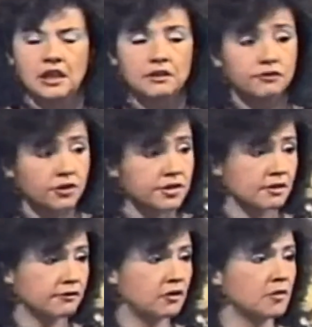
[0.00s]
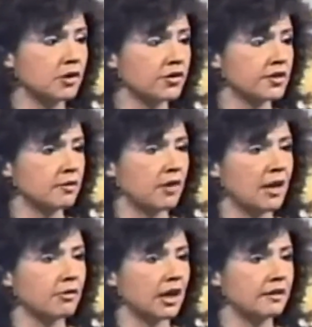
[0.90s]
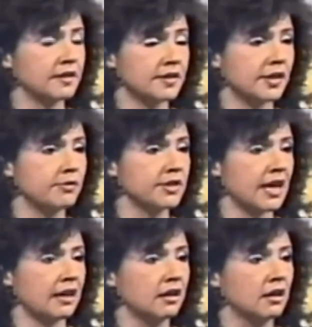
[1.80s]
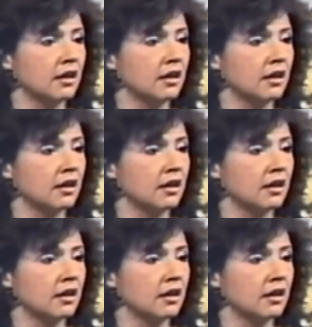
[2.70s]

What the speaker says: First and foremost, in my mind, it seems that